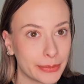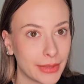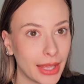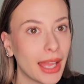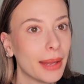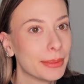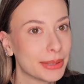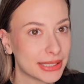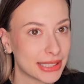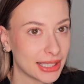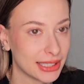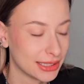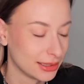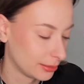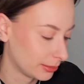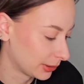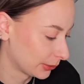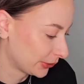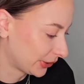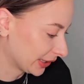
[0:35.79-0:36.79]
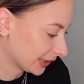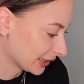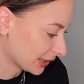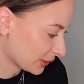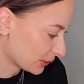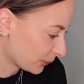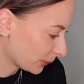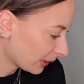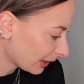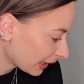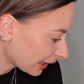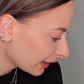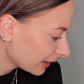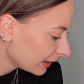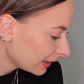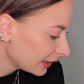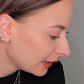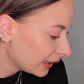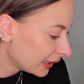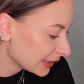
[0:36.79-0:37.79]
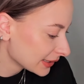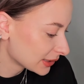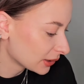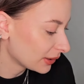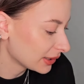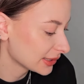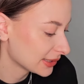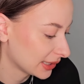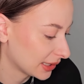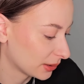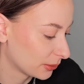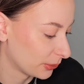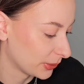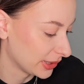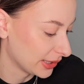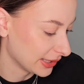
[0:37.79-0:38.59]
I'm excited about that as well. So let's start with